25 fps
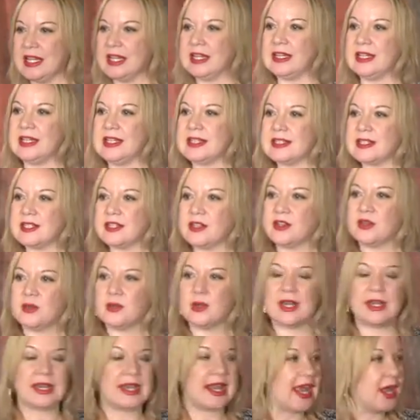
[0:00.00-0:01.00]
leading
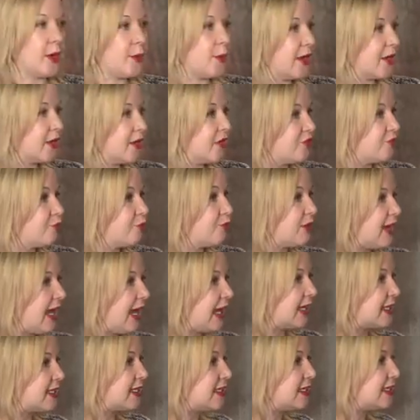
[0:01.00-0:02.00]
through a network of
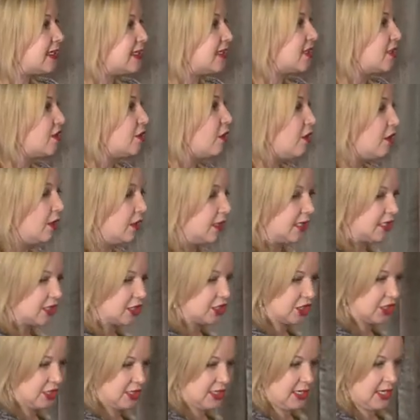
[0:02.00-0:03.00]
practice and
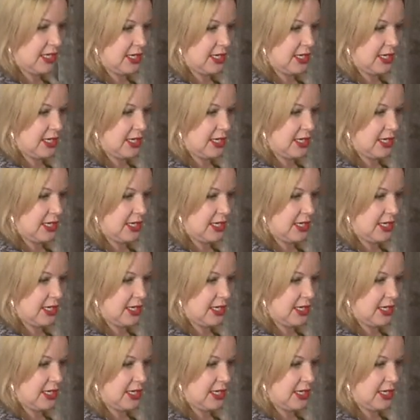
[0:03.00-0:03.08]
knowledge.